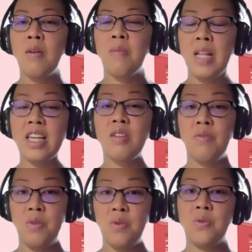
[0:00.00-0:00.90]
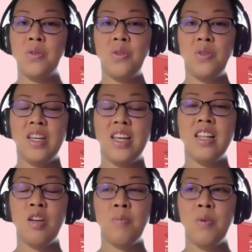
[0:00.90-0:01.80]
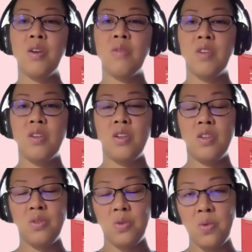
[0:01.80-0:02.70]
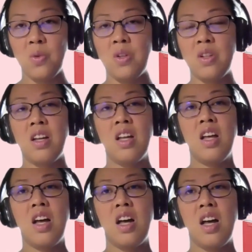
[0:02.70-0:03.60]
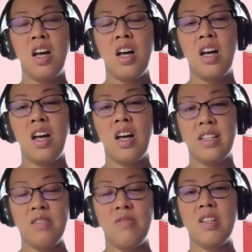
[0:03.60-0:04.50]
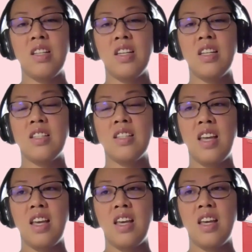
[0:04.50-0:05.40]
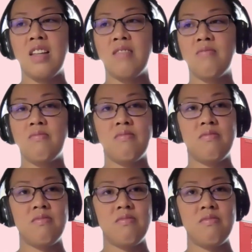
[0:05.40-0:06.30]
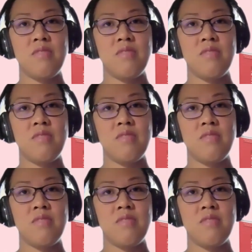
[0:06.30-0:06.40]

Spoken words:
playing flute, and they're part of their school activities and